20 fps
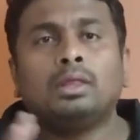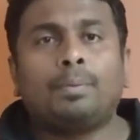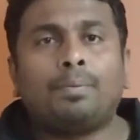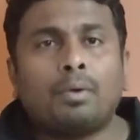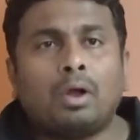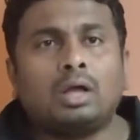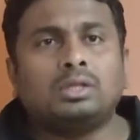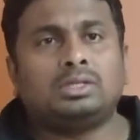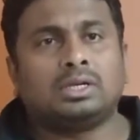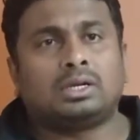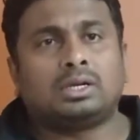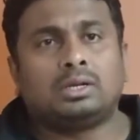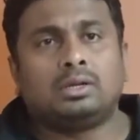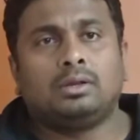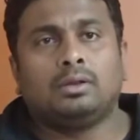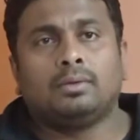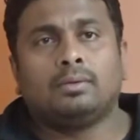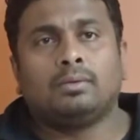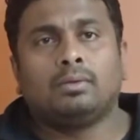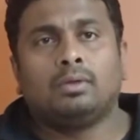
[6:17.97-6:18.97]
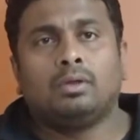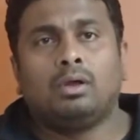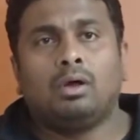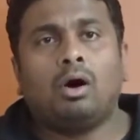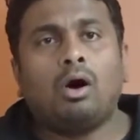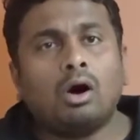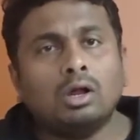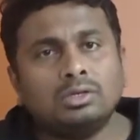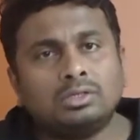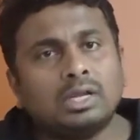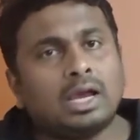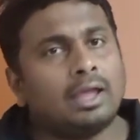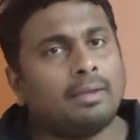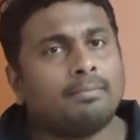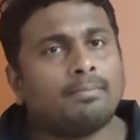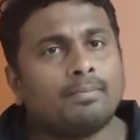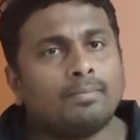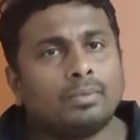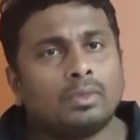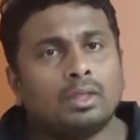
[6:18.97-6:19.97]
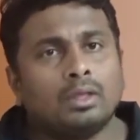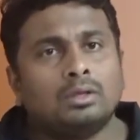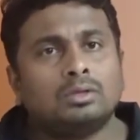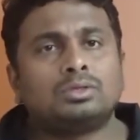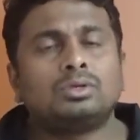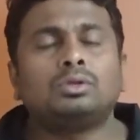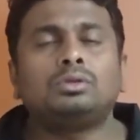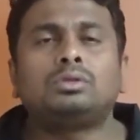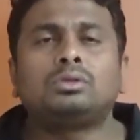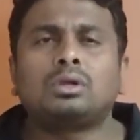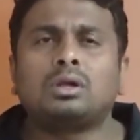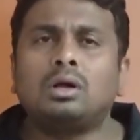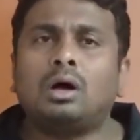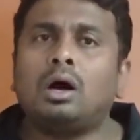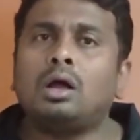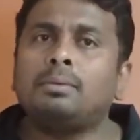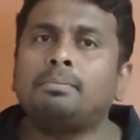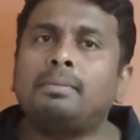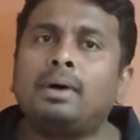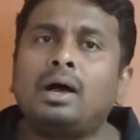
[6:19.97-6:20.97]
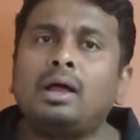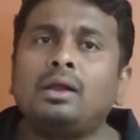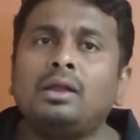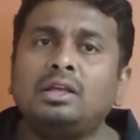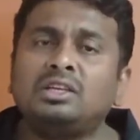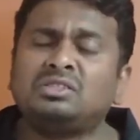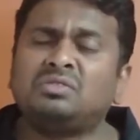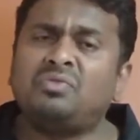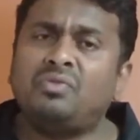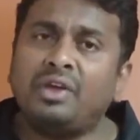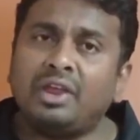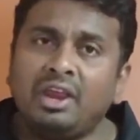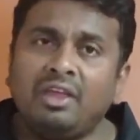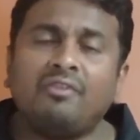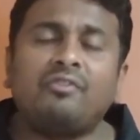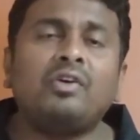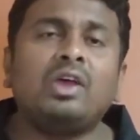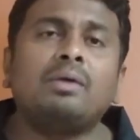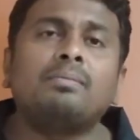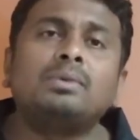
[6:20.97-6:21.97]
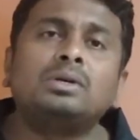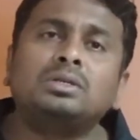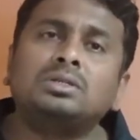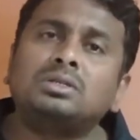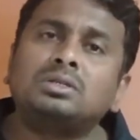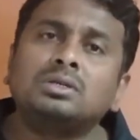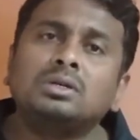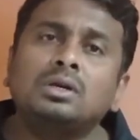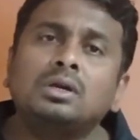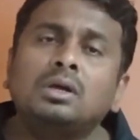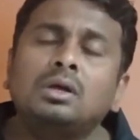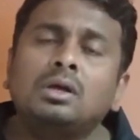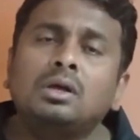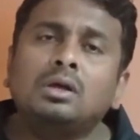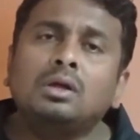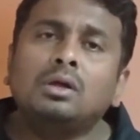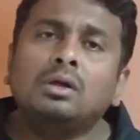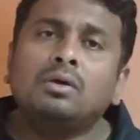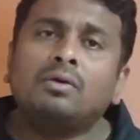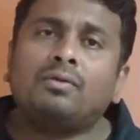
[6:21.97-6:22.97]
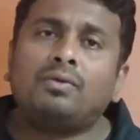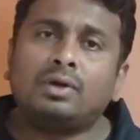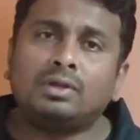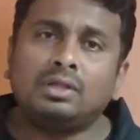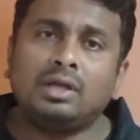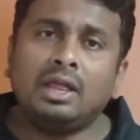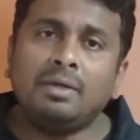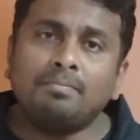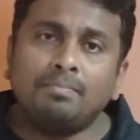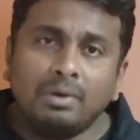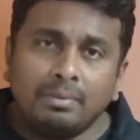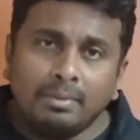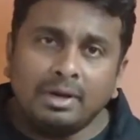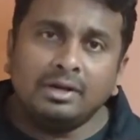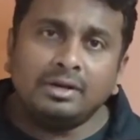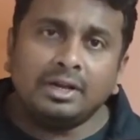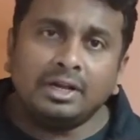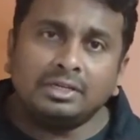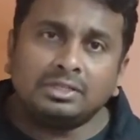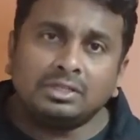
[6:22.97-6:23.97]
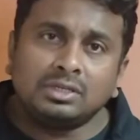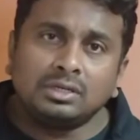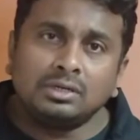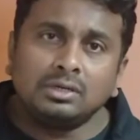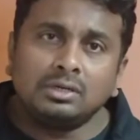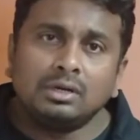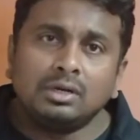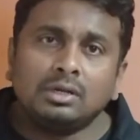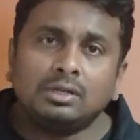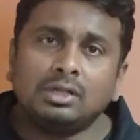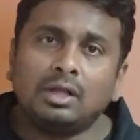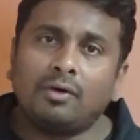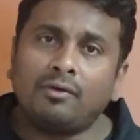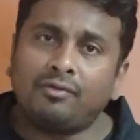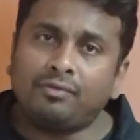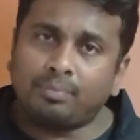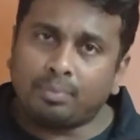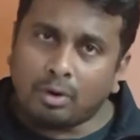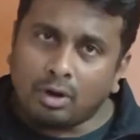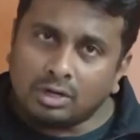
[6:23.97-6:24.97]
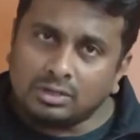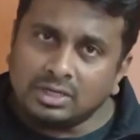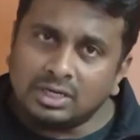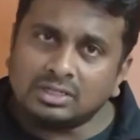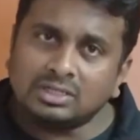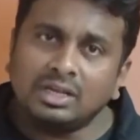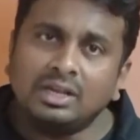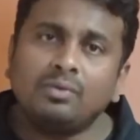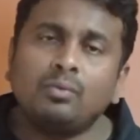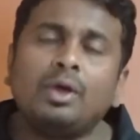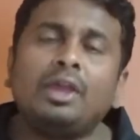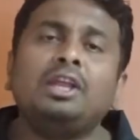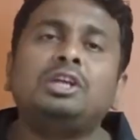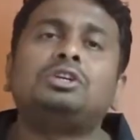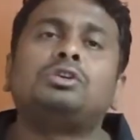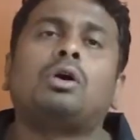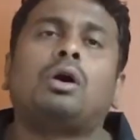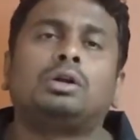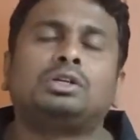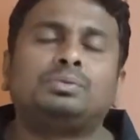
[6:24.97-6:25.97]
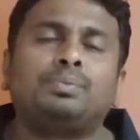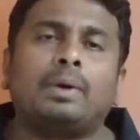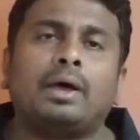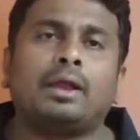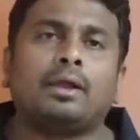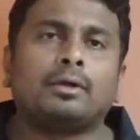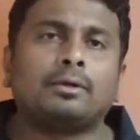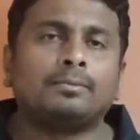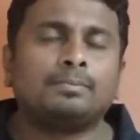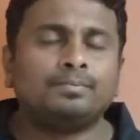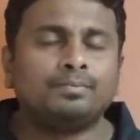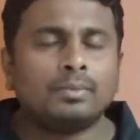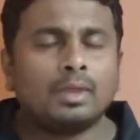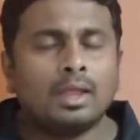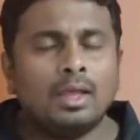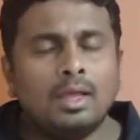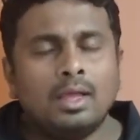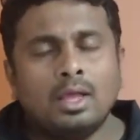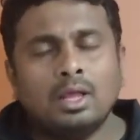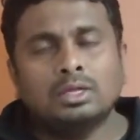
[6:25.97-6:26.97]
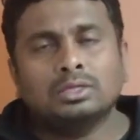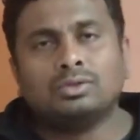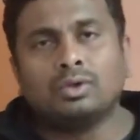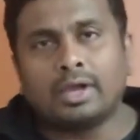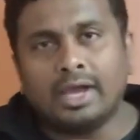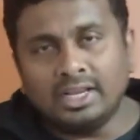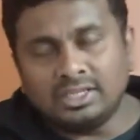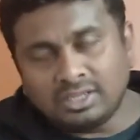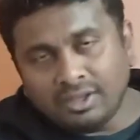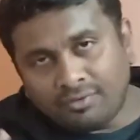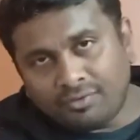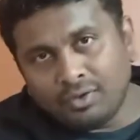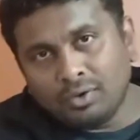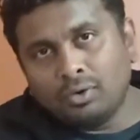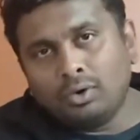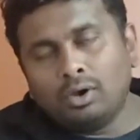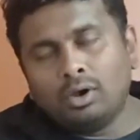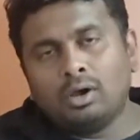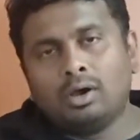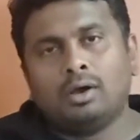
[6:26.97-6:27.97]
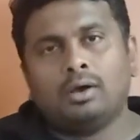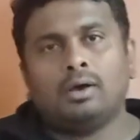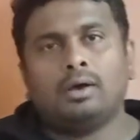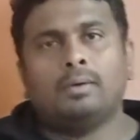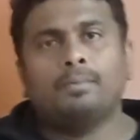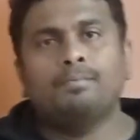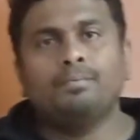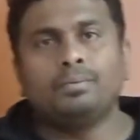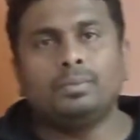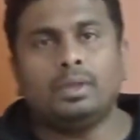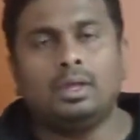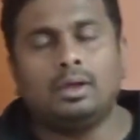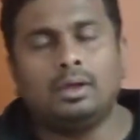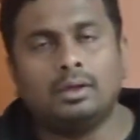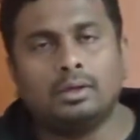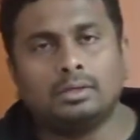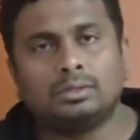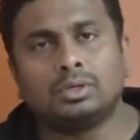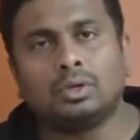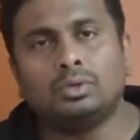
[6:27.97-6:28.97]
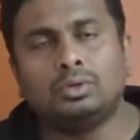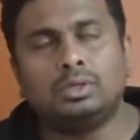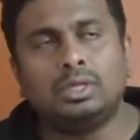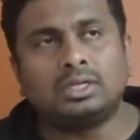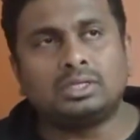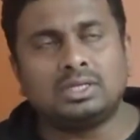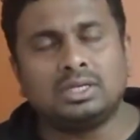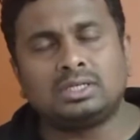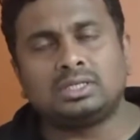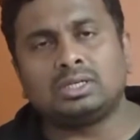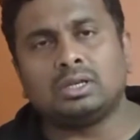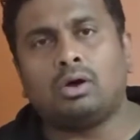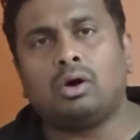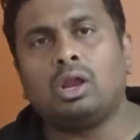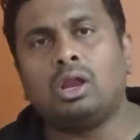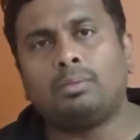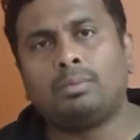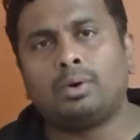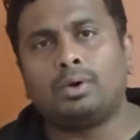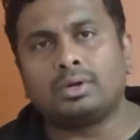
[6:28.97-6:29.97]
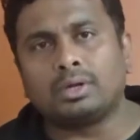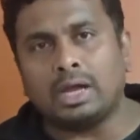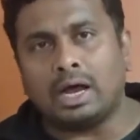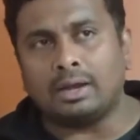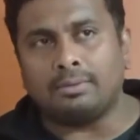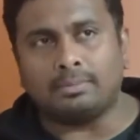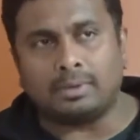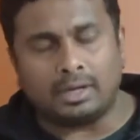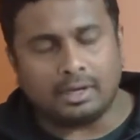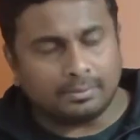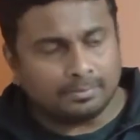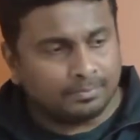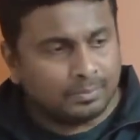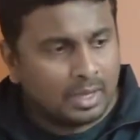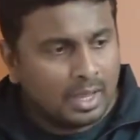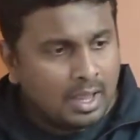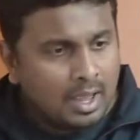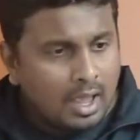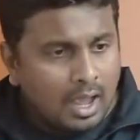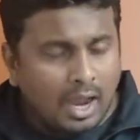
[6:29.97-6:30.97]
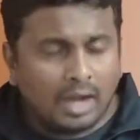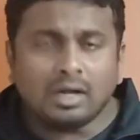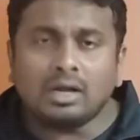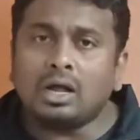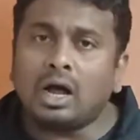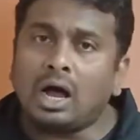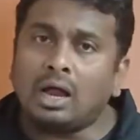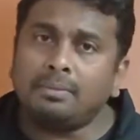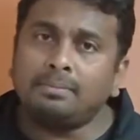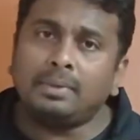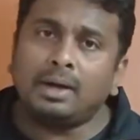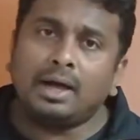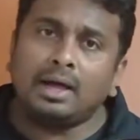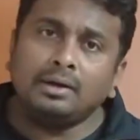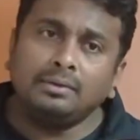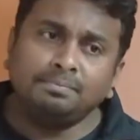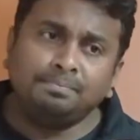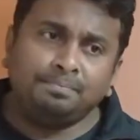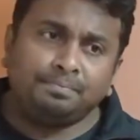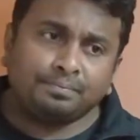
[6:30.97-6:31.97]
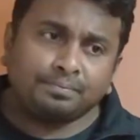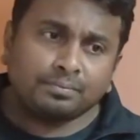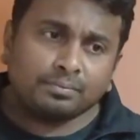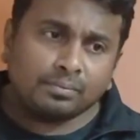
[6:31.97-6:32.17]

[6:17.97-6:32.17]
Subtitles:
project on time. So Kanban is very famous for the implementation of projects in very short span. So guys, if you so this is all about Kanban, and Kanban